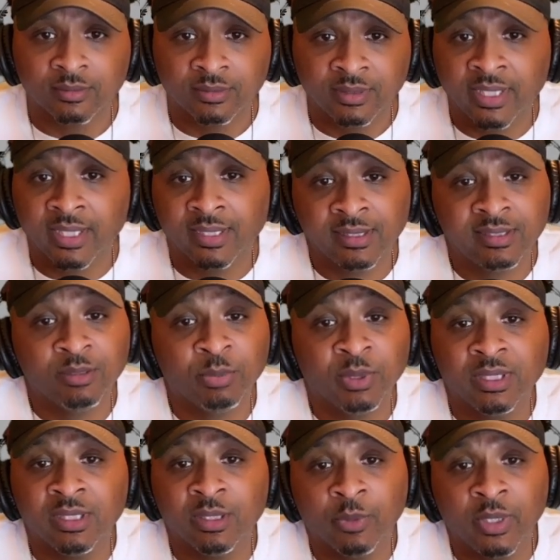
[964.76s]
Yeah, this would be
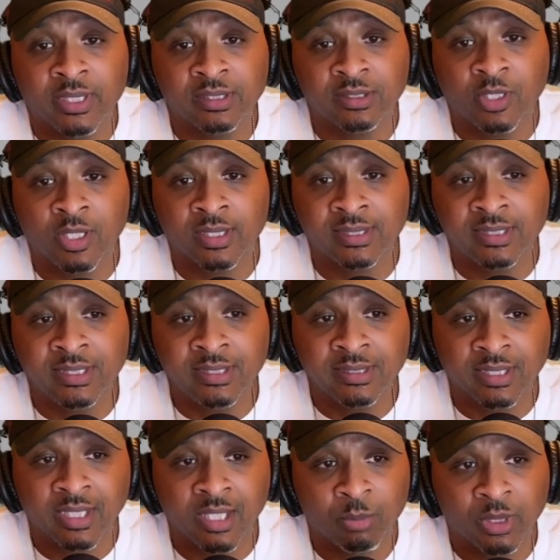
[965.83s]
a good way to start the
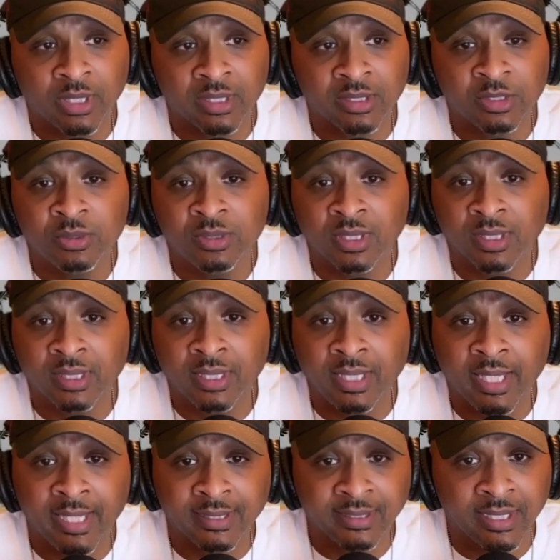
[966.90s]
season out because UCLA
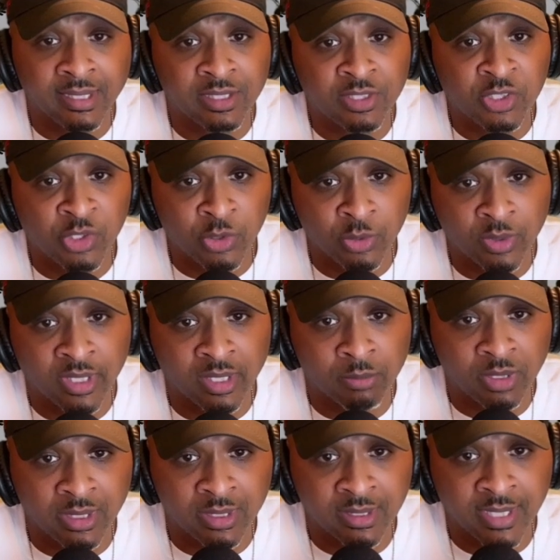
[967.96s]
has LSU
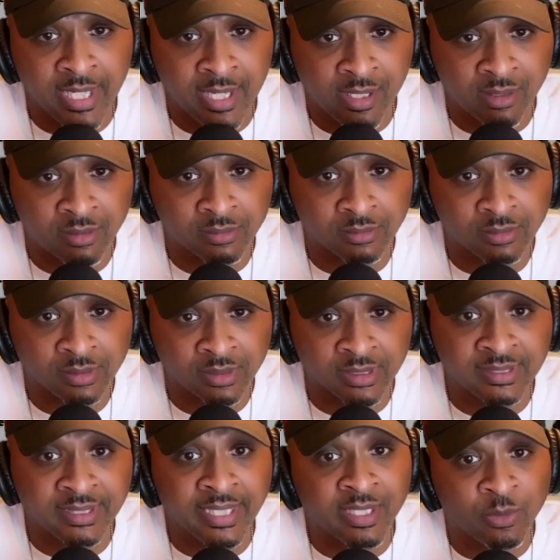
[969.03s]
coming in town the
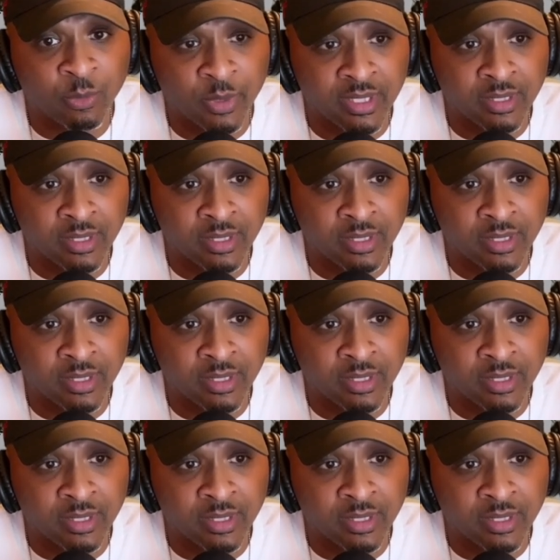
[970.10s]
second week.